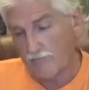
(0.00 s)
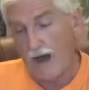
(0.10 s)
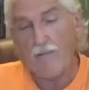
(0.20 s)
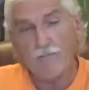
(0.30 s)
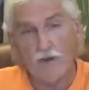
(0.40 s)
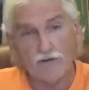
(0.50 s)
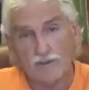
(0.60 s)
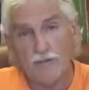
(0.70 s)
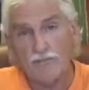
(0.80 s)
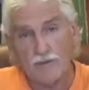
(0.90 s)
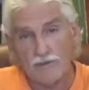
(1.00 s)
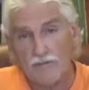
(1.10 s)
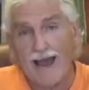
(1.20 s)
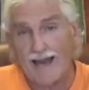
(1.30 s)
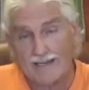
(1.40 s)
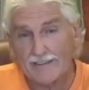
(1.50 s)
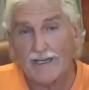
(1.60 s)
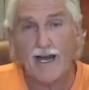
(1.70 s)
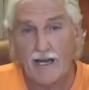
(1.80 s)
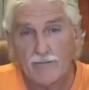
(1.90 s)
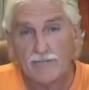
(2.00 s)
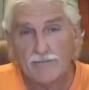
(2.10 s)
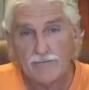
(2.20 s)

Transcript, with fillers: pop those symptoms back in time.